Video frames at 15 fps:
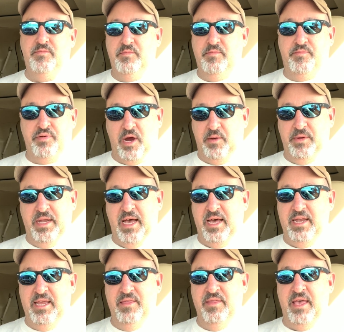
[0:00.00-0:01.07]
Probably
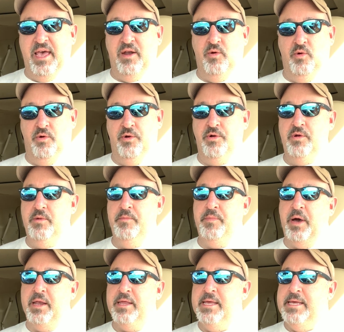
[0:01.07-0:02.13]
not in that order,
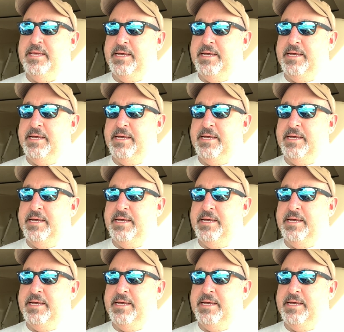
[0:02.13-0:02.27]
but